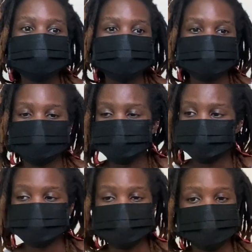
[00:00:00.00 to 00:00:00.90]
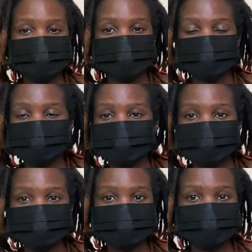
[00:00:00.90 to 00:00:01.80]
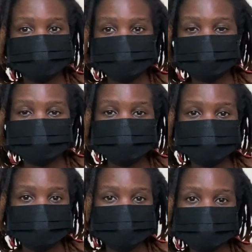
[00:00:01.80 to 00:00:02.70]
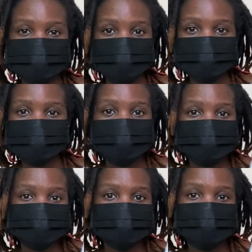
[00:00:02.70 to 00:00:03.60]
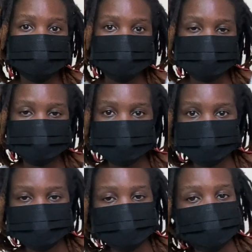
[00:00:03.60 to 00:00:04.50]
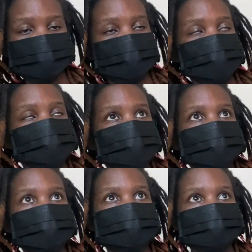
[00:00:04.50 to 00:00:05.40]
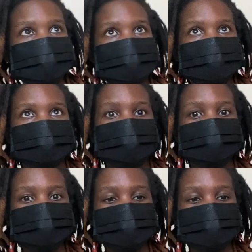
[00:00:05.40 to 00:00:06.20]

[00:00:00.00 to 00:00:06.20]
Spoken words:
I'm not going to be walking around like this for the next 3 months or however long it takes for my